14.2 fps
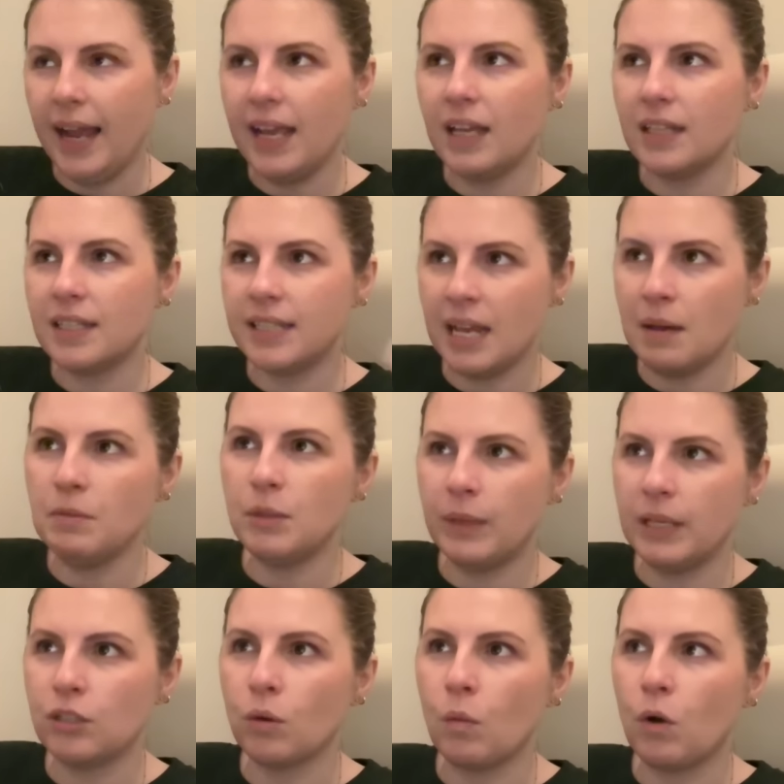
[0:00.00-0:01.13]
seem to be
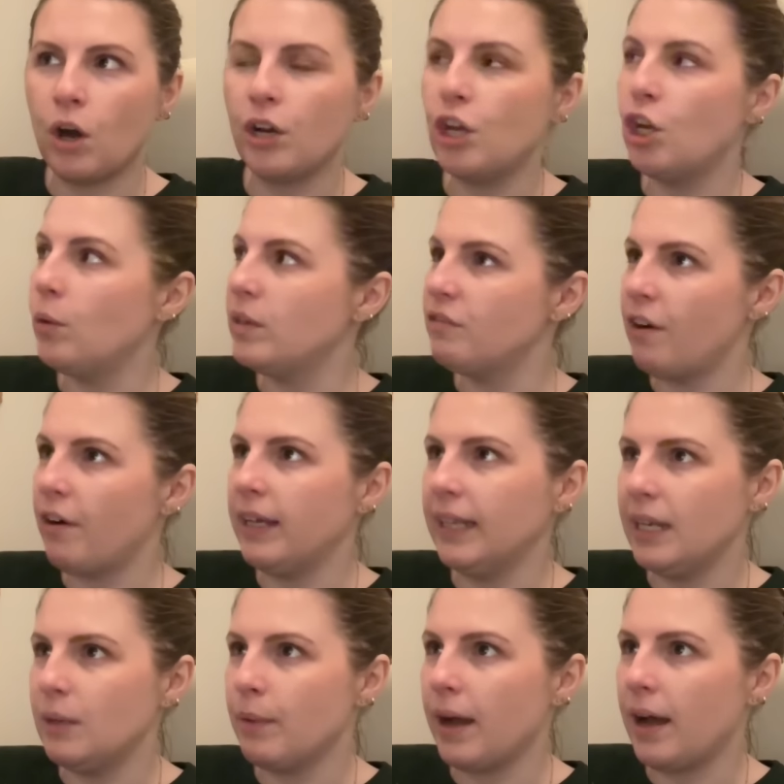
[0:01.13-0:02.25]
someone who is very
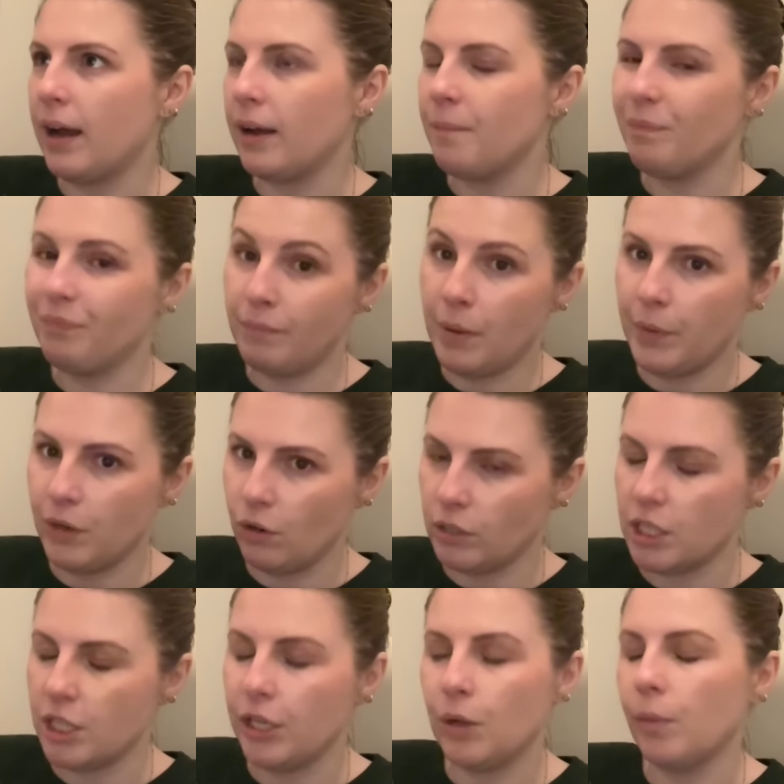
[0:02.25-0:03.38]
laid back. Maybe not to
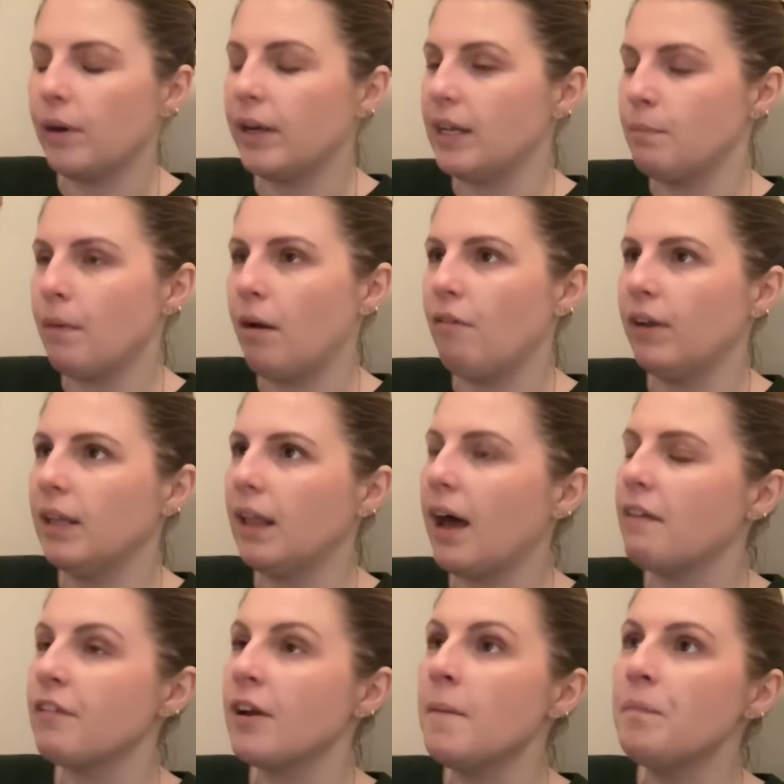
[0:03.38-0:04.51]
you, but in my real
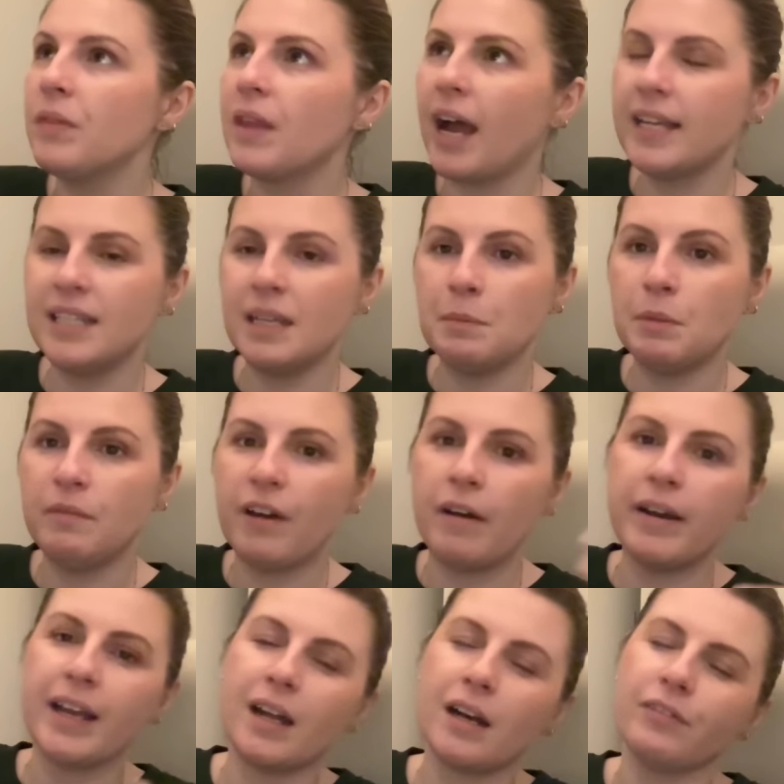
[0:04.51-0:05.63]
life I seem to be
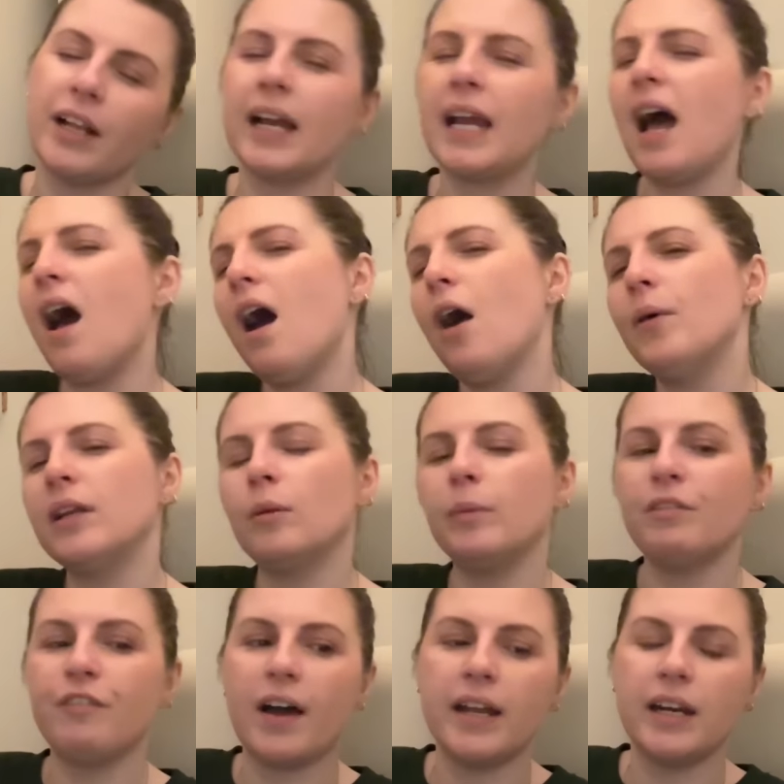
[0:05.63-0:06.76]
very kind of like, oh, it'll be
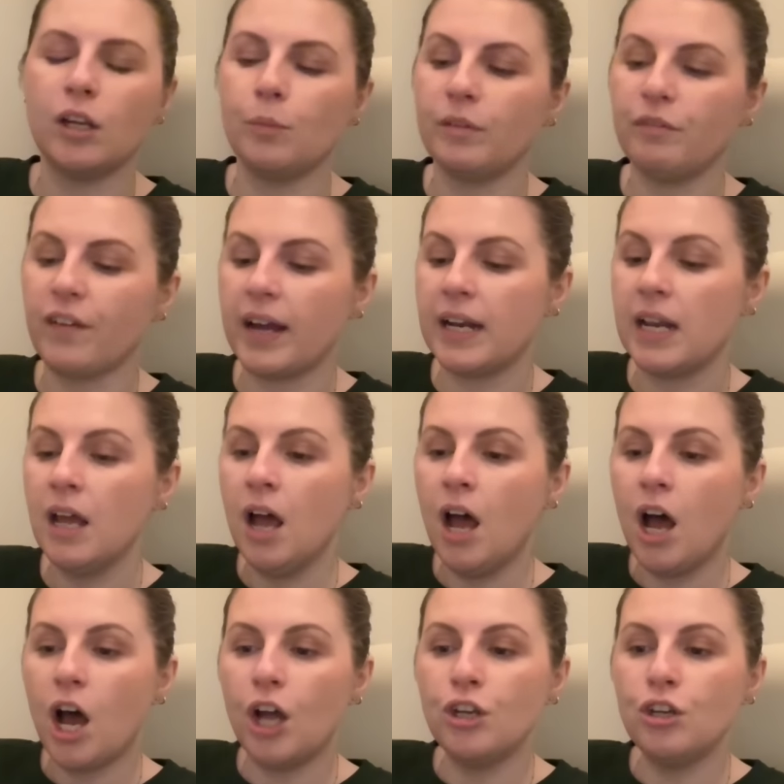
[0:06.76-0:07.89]
fine,
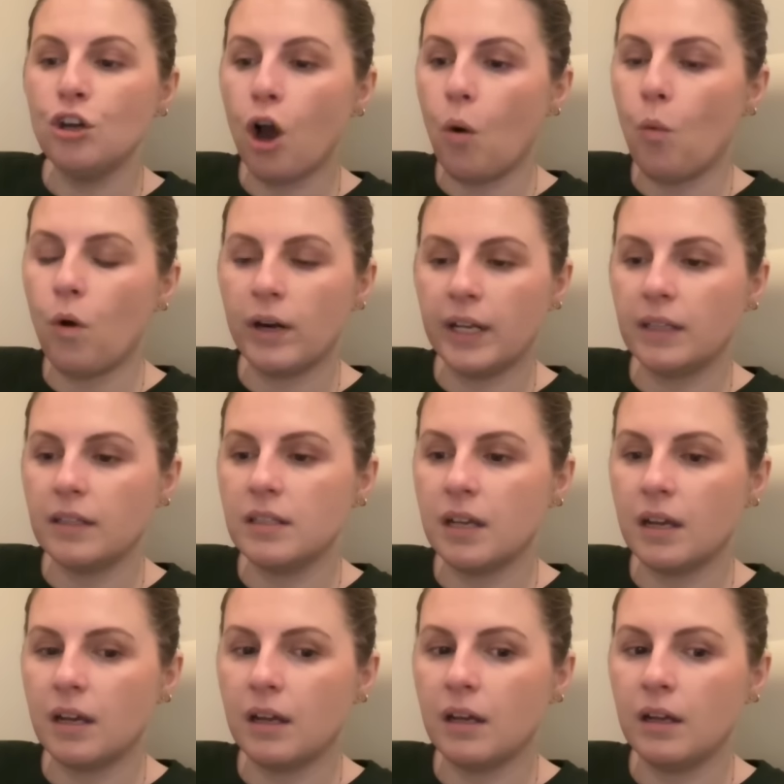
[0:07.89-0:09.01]
and not wanting
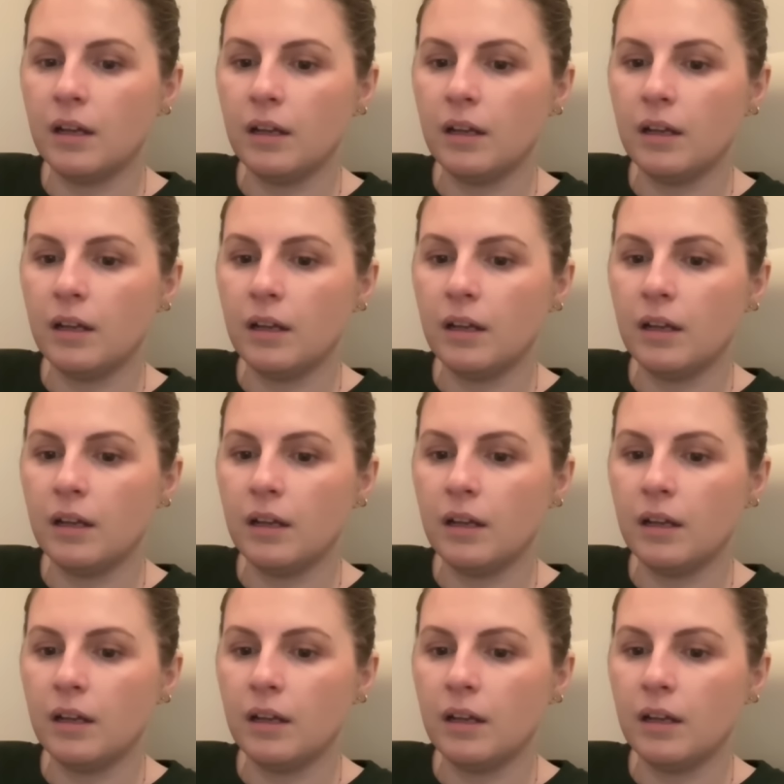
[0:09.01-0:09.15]
to